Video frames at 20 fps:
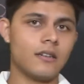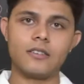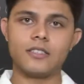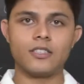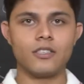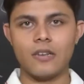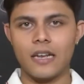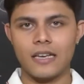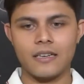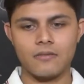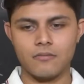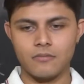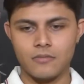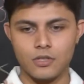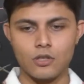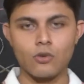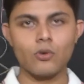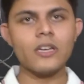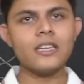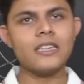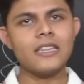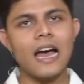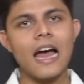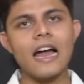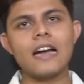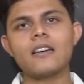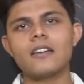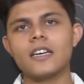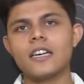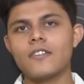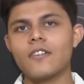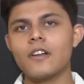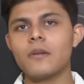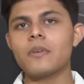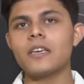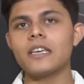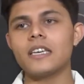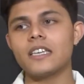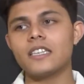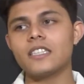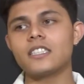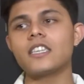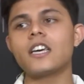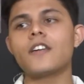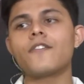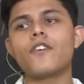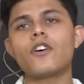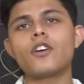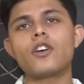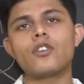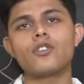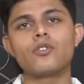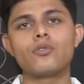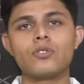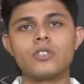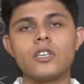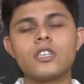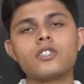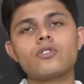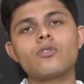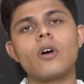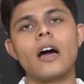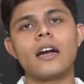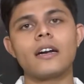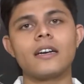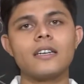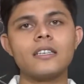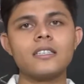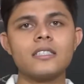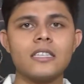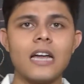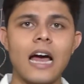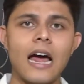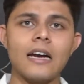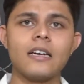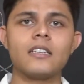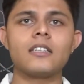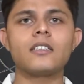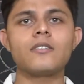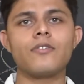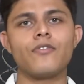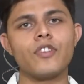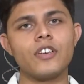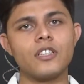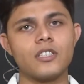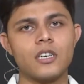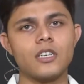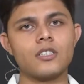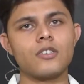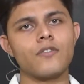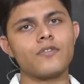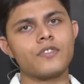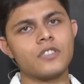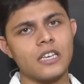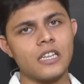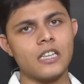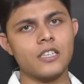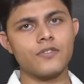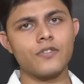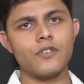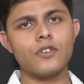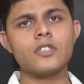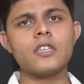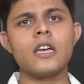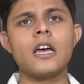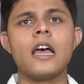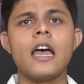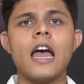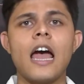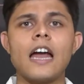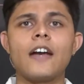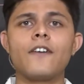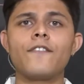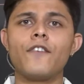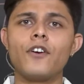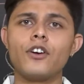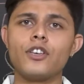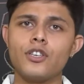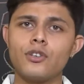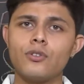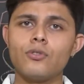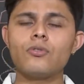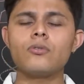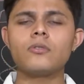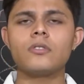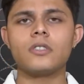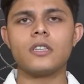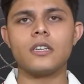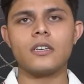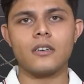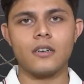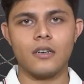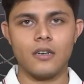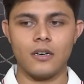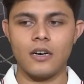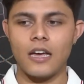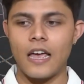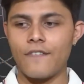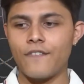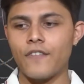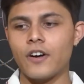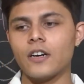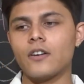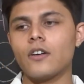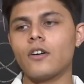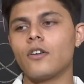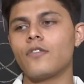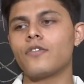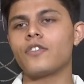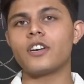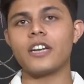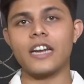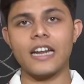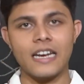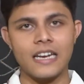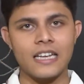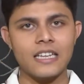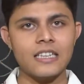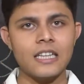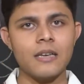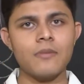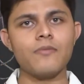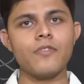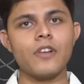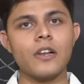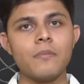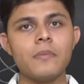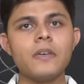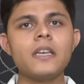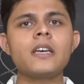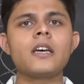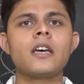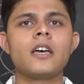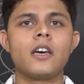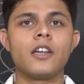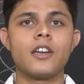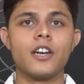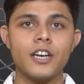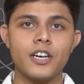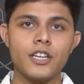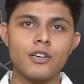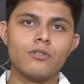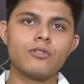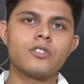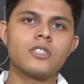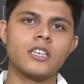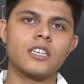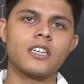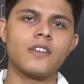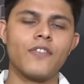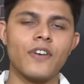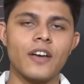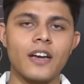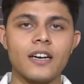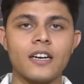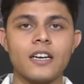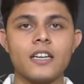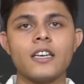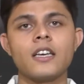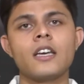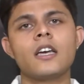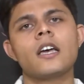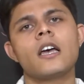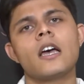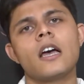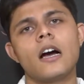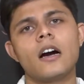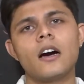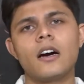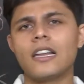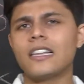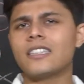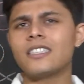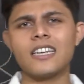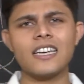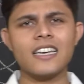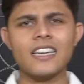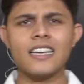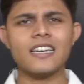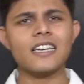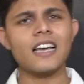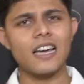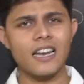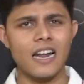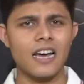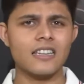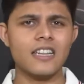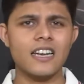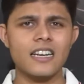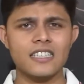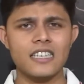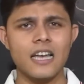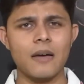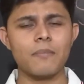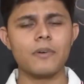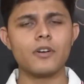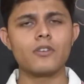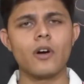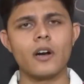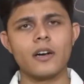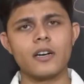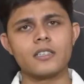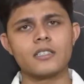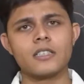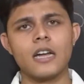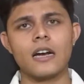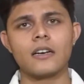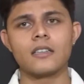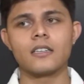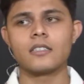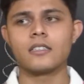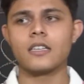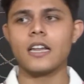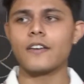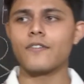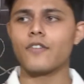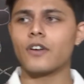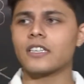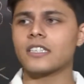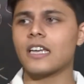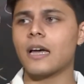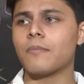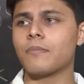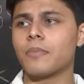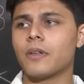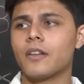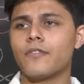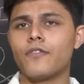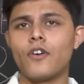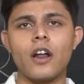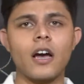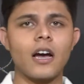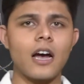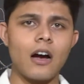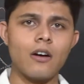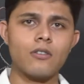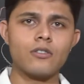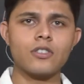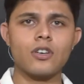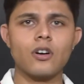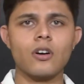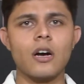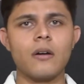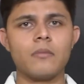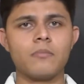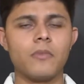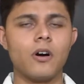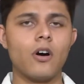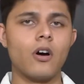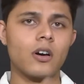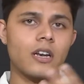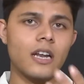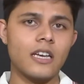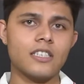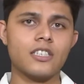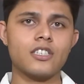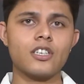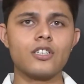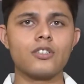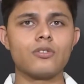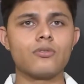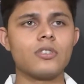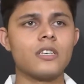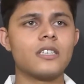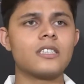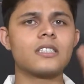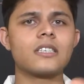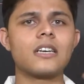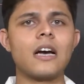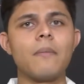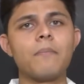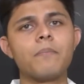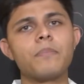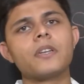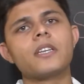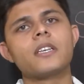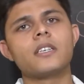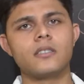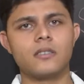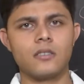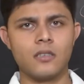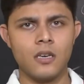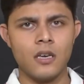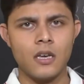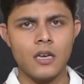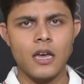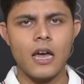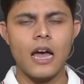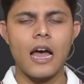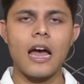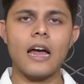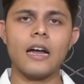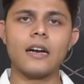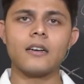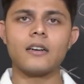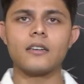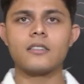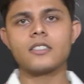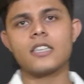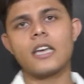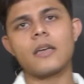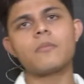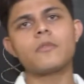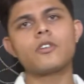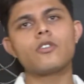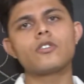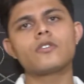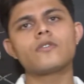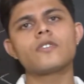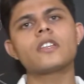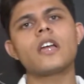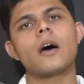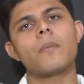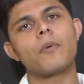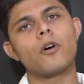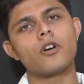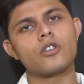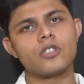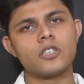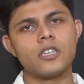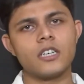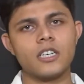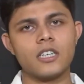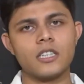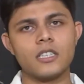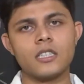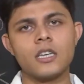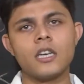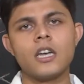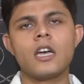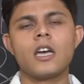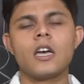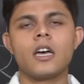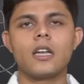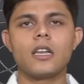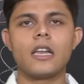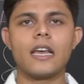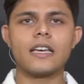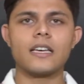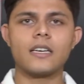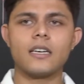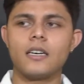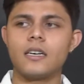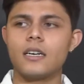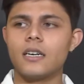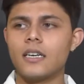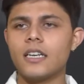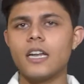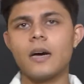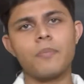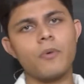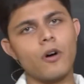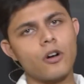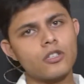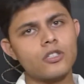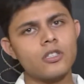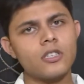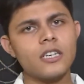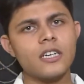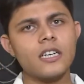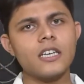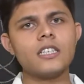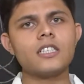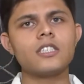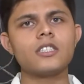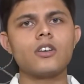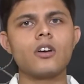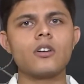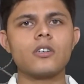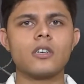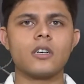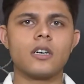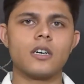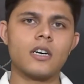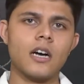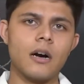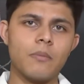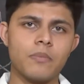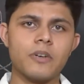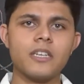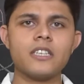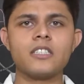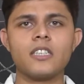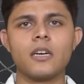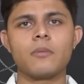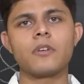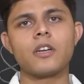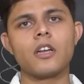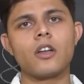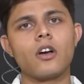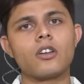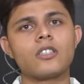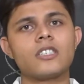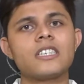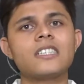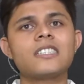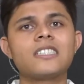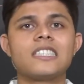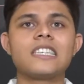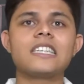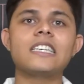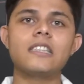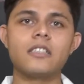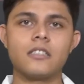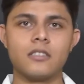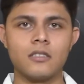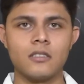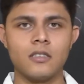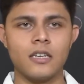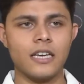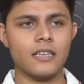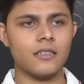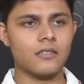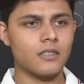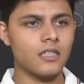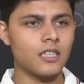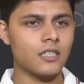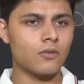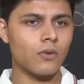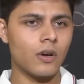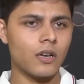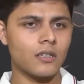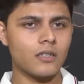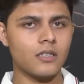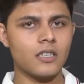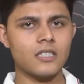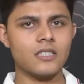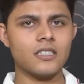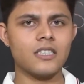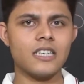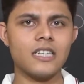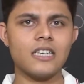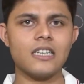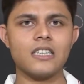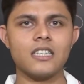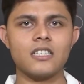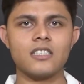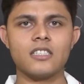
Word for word: Doing that, it will be easier for your users to understand the features of Salesforce, and for you, the effort of training them will be reduced significantly. Let's take another example to understand this. For example, for accounts, your organization uses companies, and same goes with opportunities. In opportunities, your company's terminology is deals. This one, this deal,